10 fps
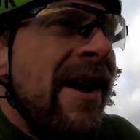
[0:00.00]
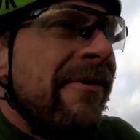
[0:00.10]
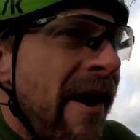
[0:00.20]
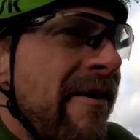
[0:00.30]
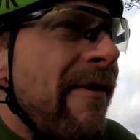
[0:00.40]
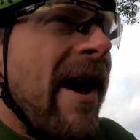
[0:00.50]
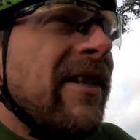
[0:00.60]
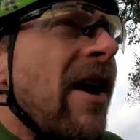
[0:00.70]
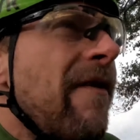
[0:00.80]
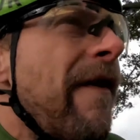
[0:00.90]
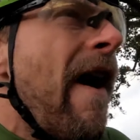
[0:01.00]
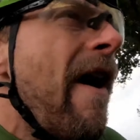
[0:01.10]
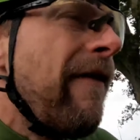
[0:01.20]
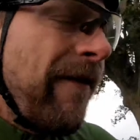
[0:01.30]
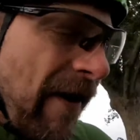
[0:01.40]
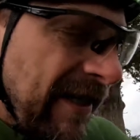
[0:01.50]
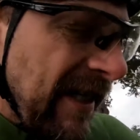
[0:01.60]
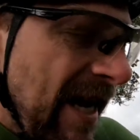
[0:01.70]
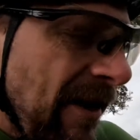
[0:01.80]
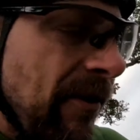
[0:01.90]
great ride so far. thirteen
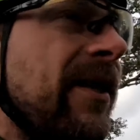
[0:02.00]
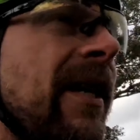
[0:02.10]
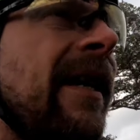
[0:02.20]
hills.